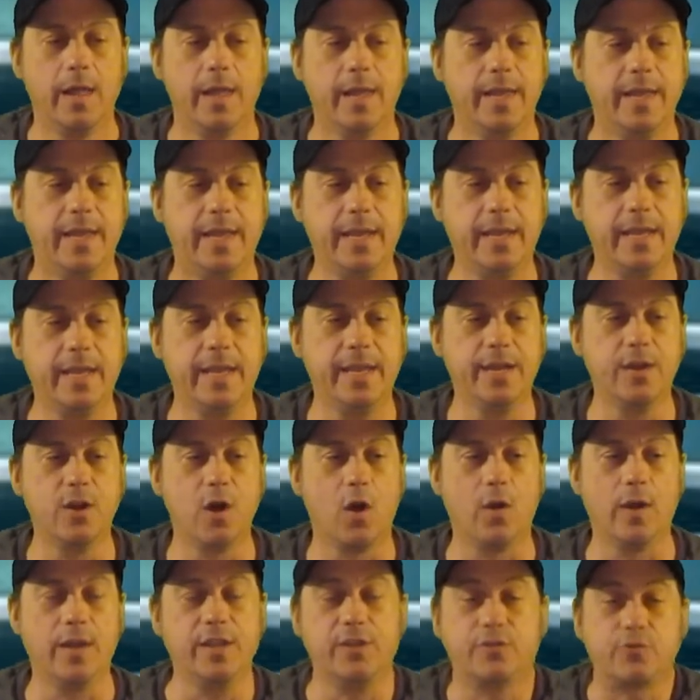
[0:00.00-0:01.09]
he'd
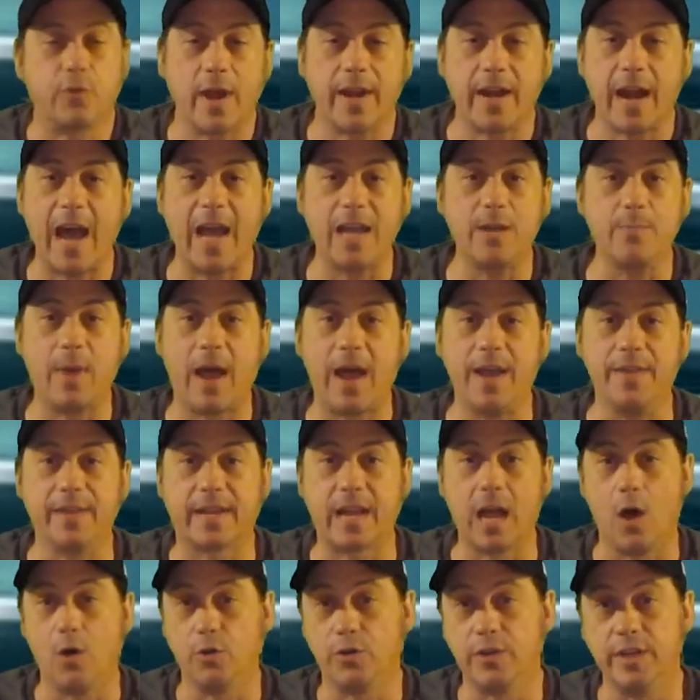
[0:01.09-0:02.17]
try to hide behind the
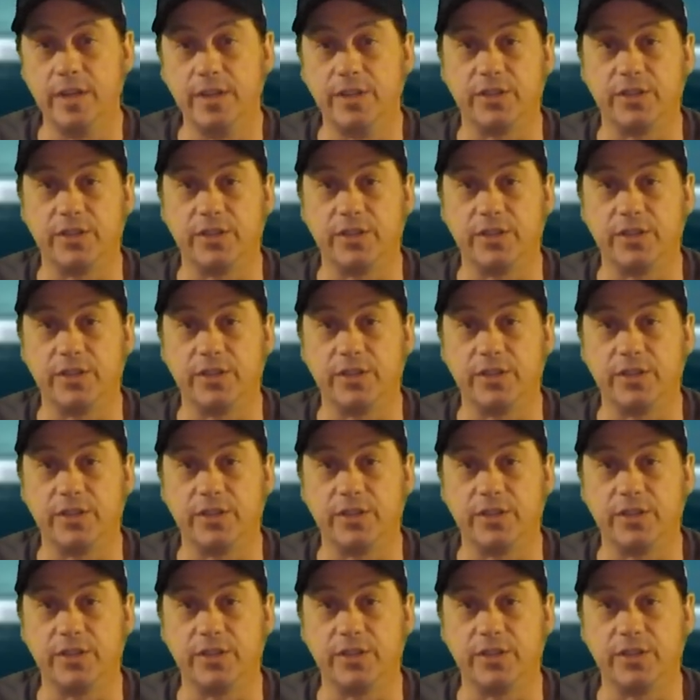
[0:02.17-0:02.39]
couch, and he's